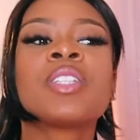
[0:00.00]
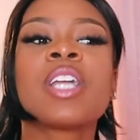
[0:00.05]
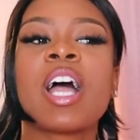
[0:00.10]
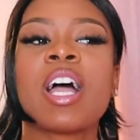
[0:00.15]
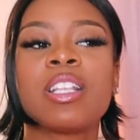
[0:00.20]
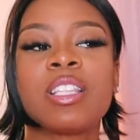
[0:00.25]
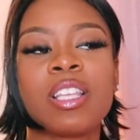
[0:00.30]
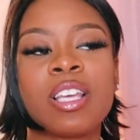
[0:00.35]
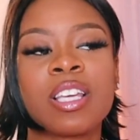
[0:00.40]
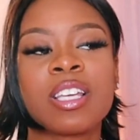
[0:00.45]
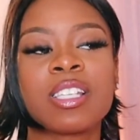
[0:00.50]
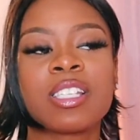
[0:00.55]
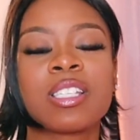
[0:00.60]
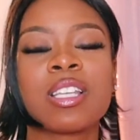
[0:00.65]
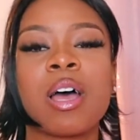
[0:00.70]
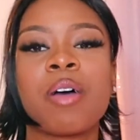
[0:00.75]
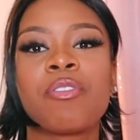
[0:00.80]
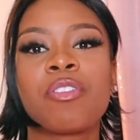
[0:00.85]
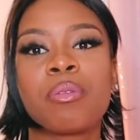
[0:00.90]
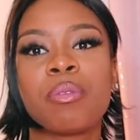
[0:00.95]
I think it's
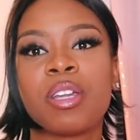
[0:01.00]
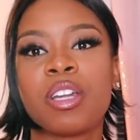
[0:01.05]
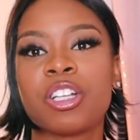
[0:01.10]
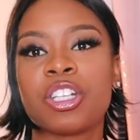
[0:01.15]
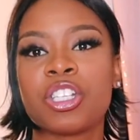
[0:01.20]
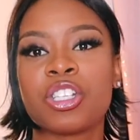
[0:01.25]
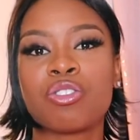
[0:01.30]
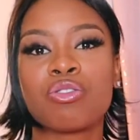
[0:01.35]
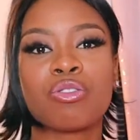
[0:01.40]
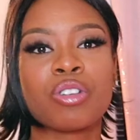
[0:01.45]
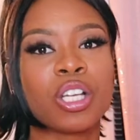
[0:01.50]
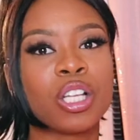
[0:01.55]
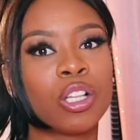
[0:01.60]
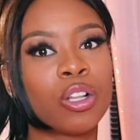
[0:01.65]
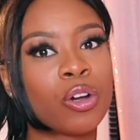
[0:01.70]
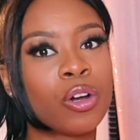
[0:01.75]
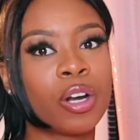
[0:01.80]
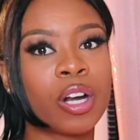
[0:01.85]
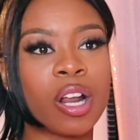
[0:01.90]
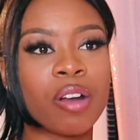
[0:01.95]
time for me to just relearn